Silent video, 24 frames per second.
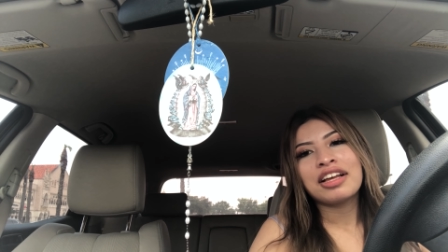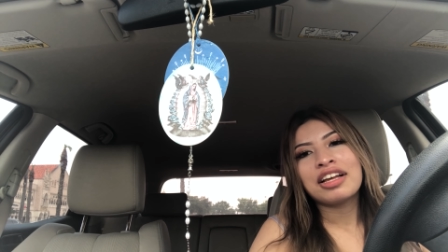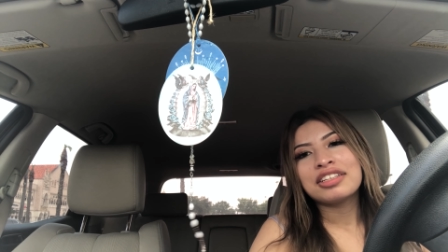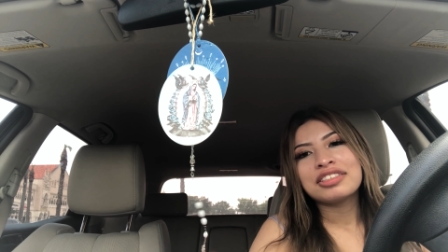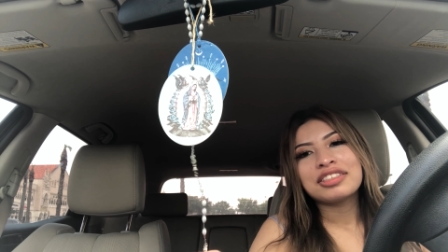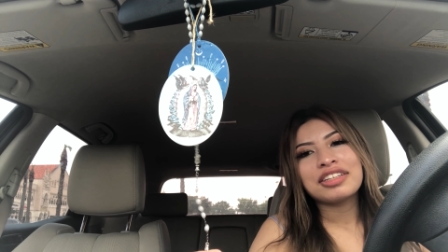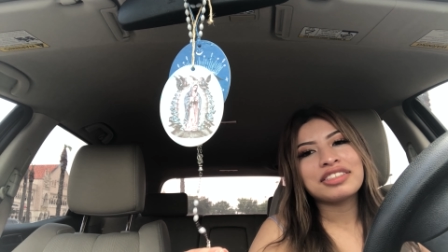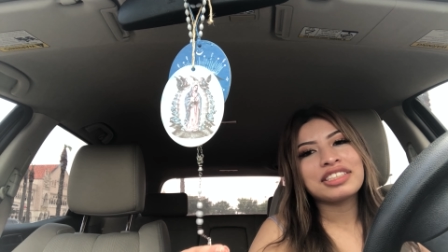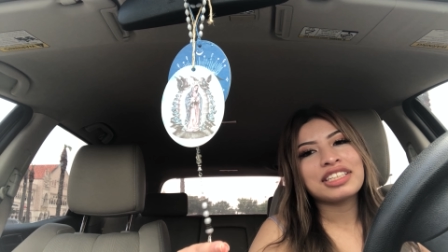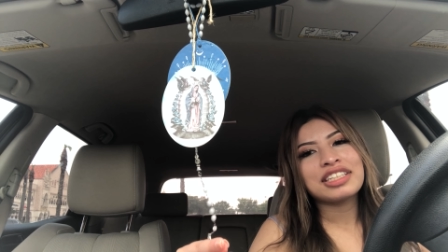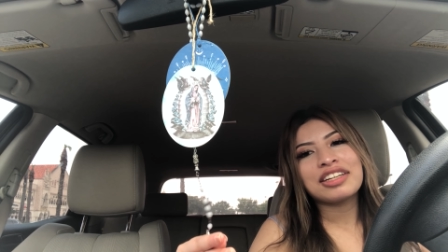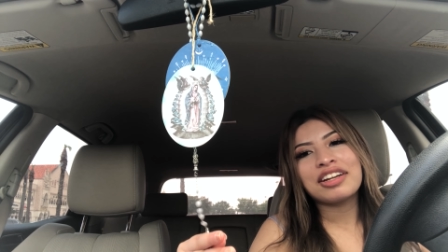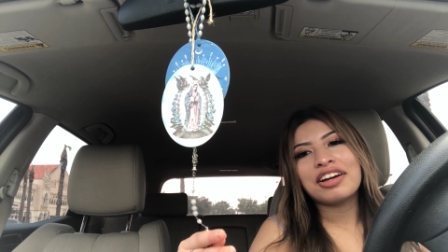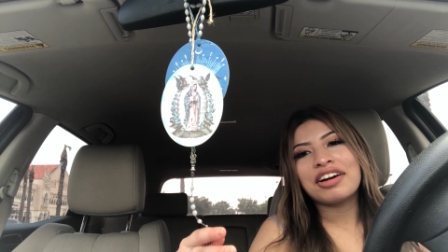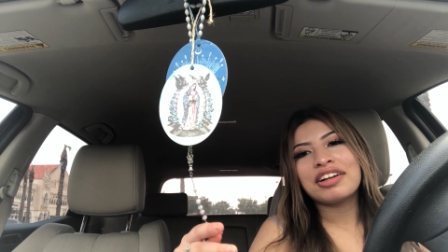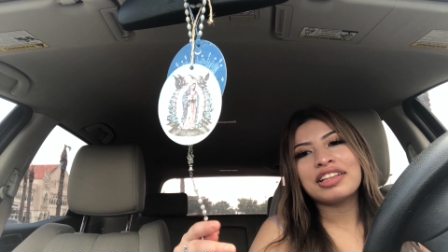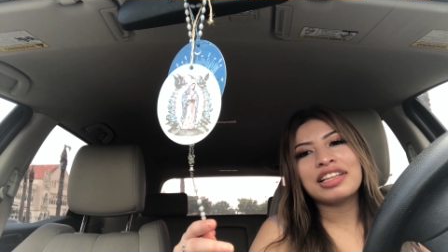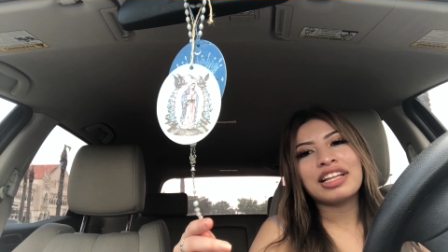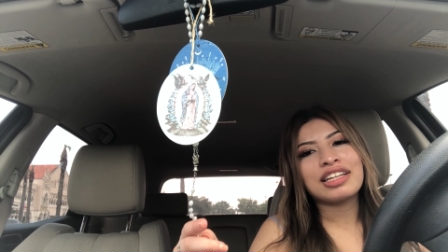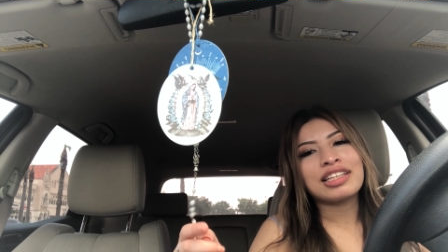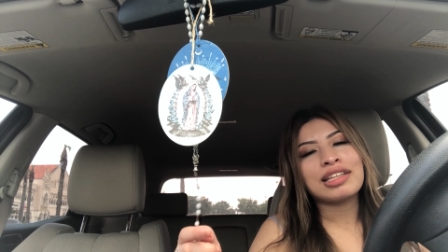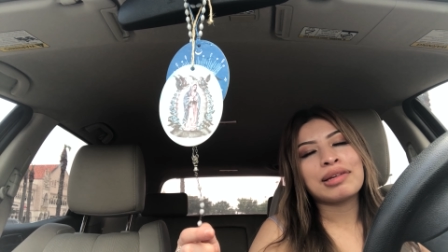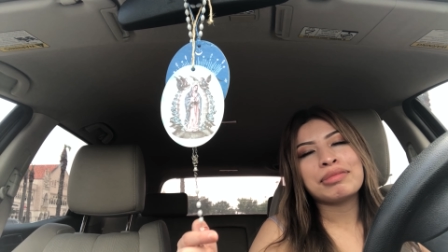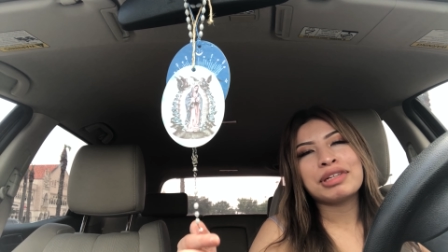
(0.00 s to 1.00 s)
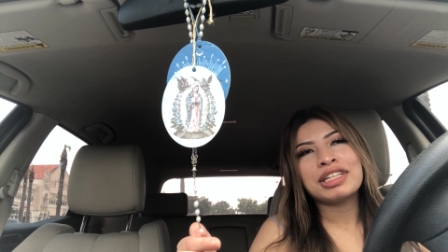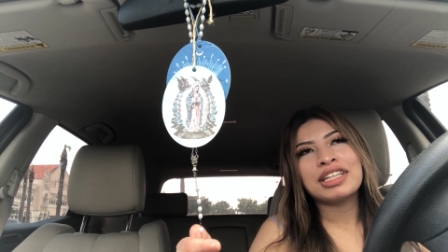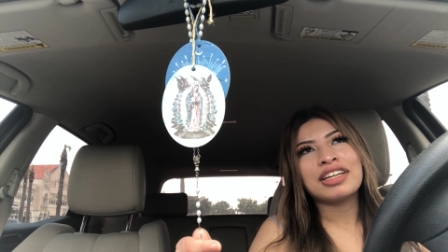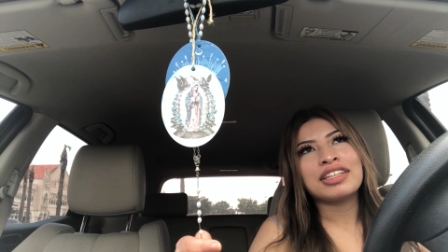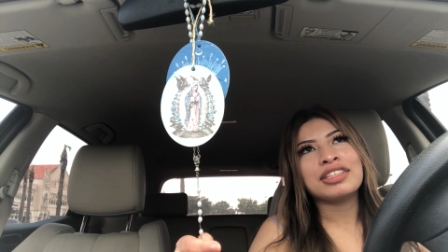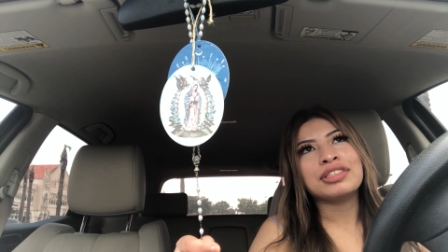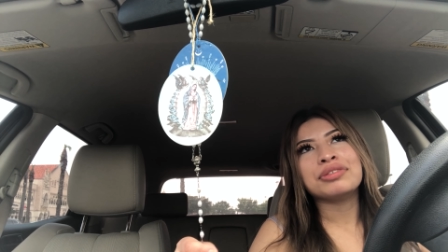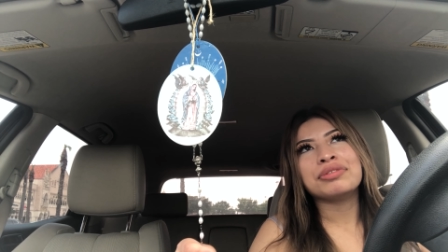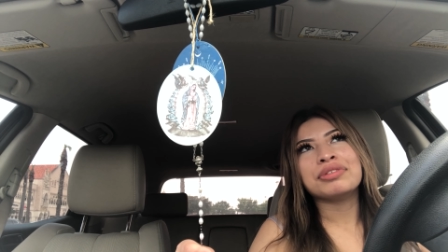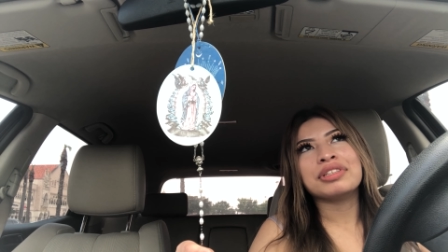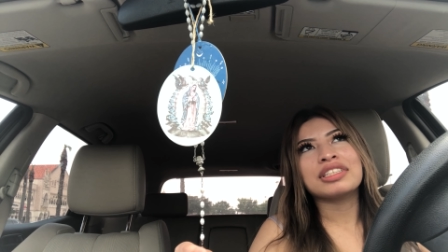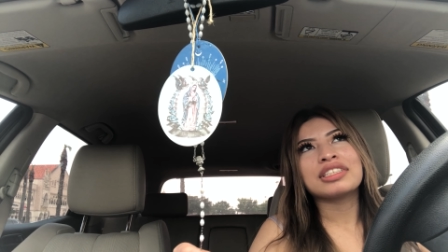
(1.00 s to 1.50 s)
so I was like, no, like, let me not
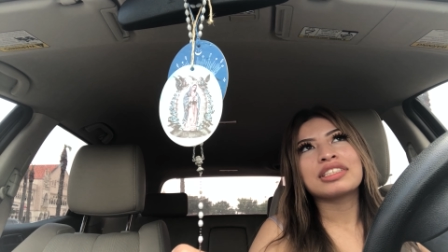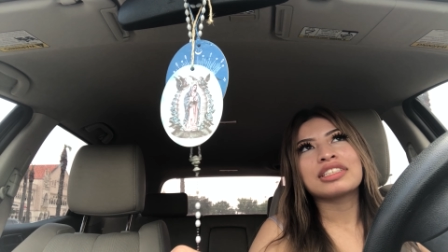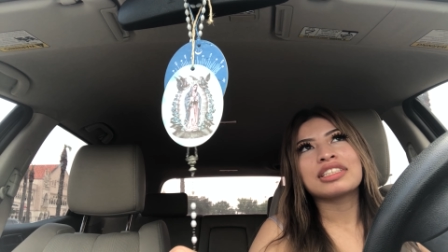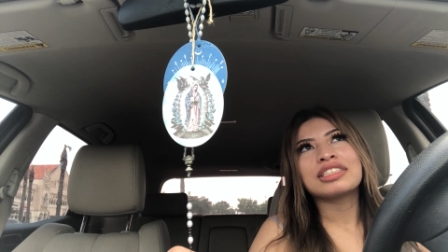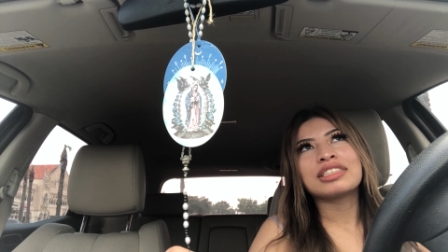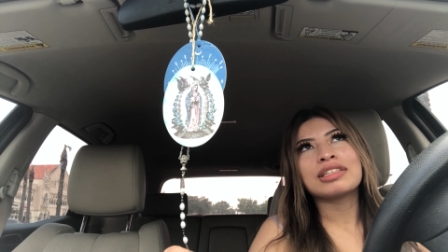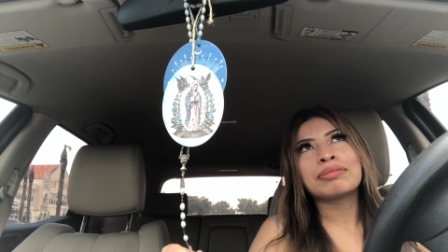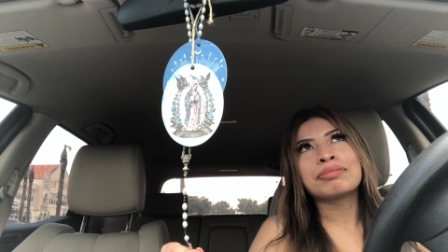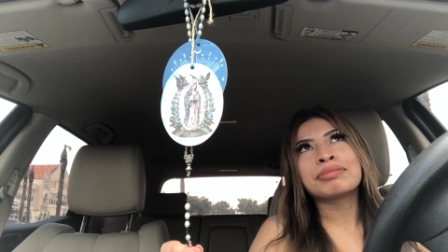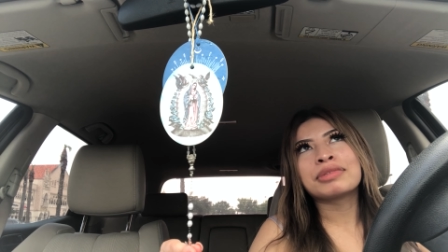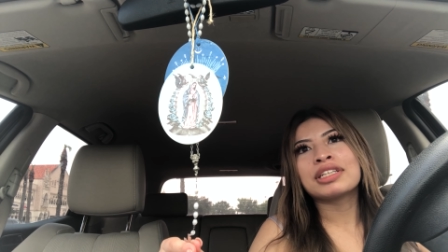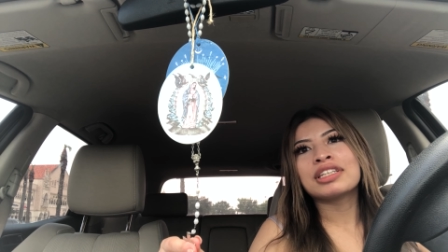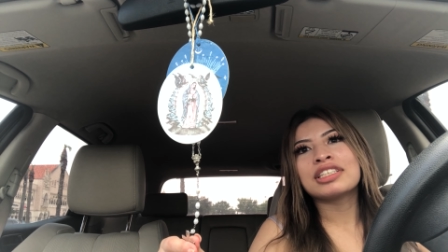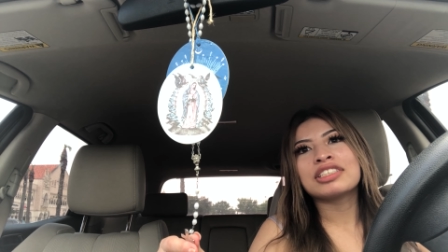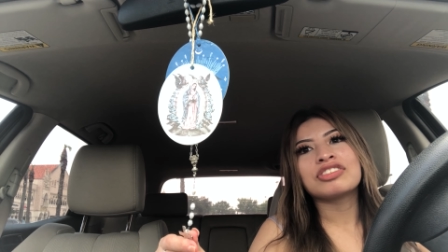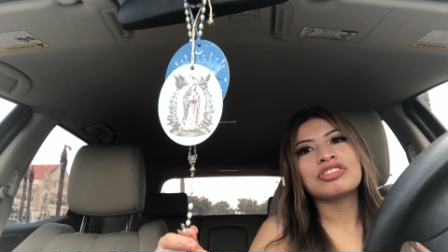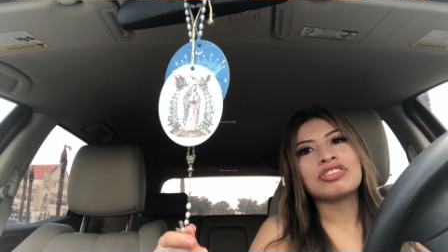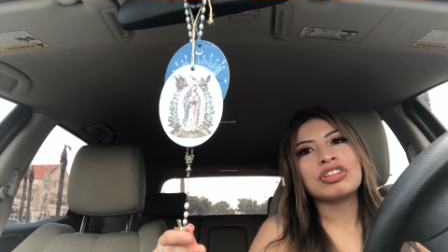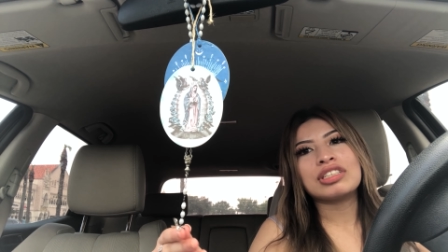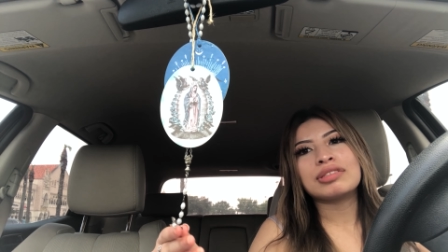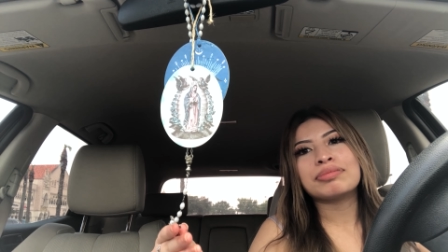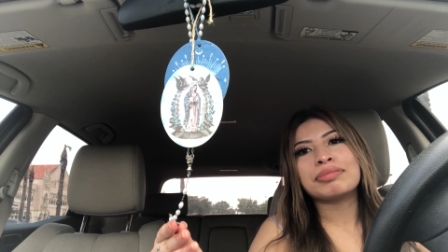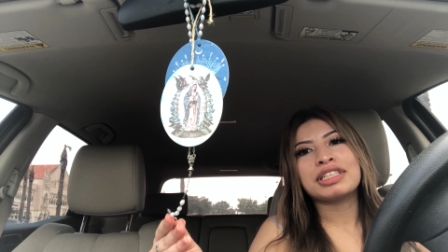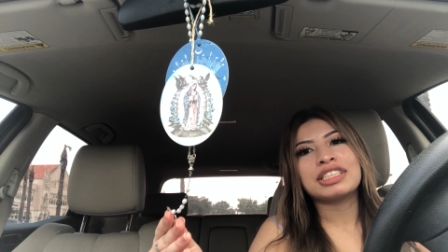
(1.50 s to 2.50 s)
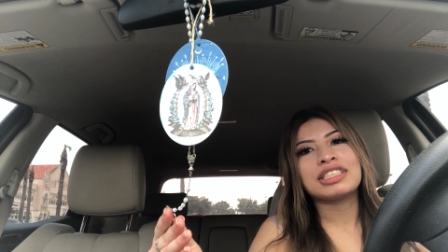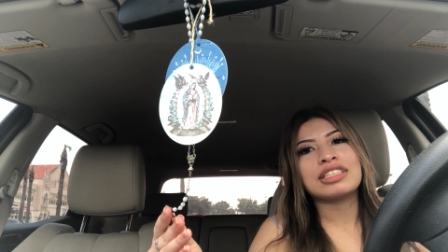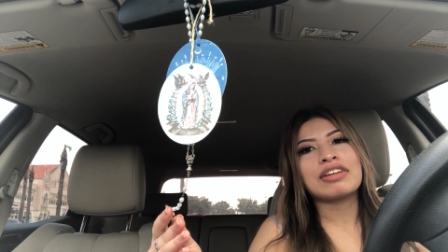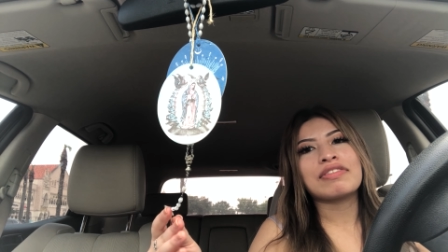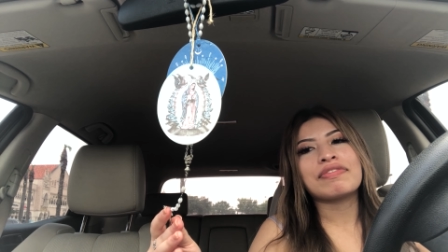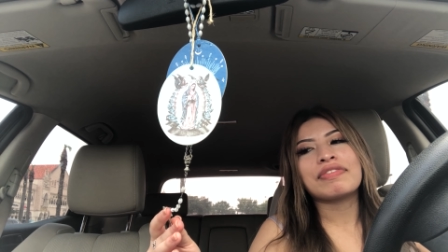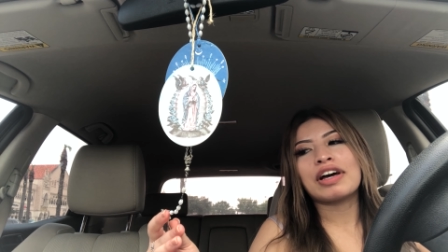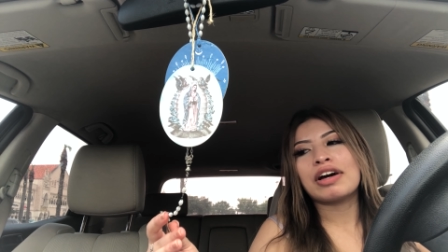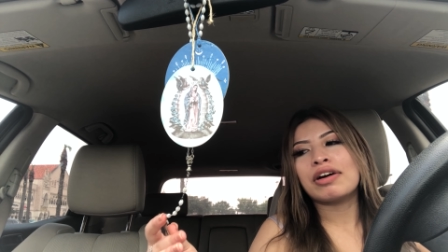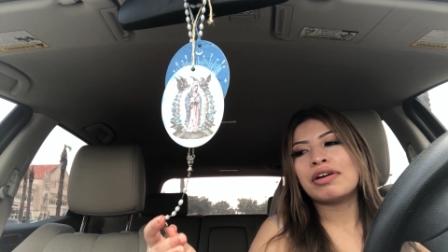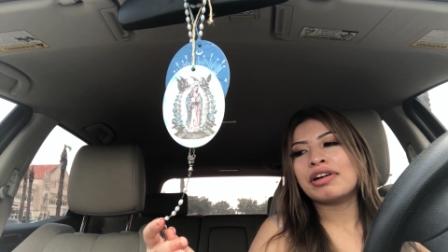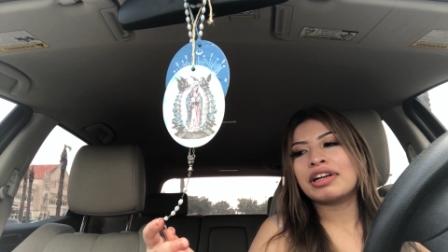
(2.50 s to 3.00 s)
do this, because I'm gonna stress myself
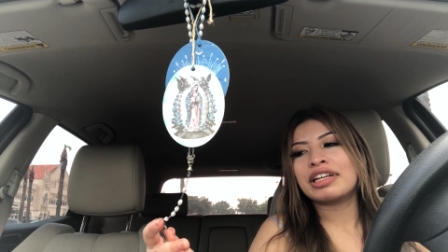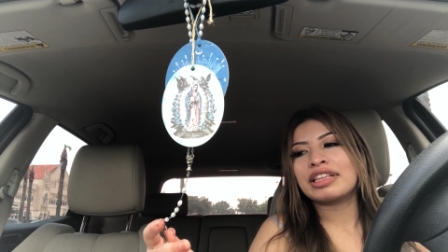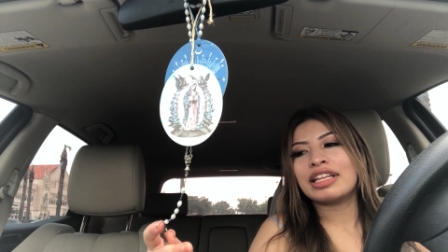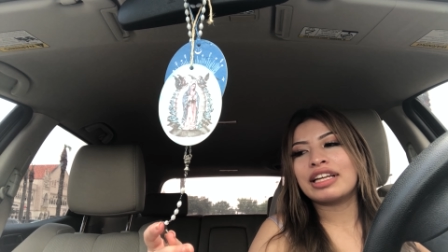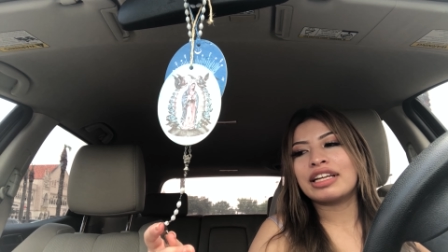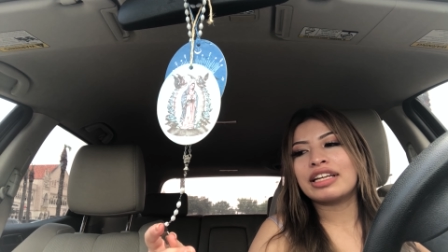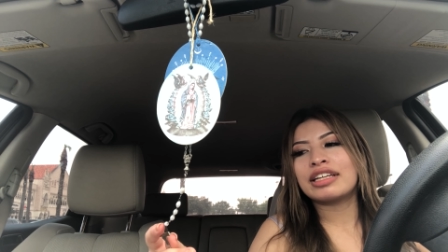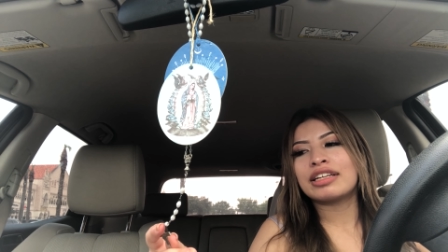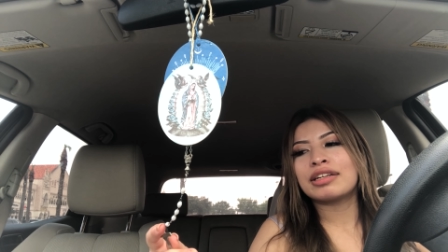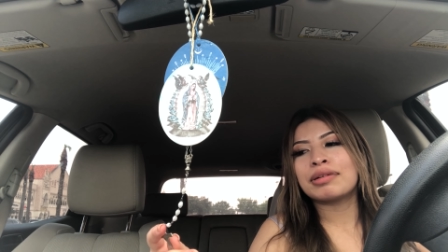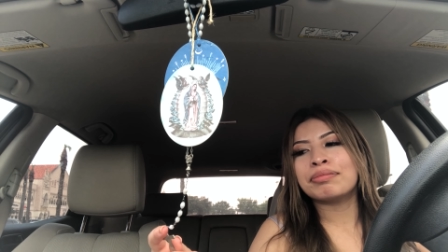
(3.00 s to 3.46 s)
out and like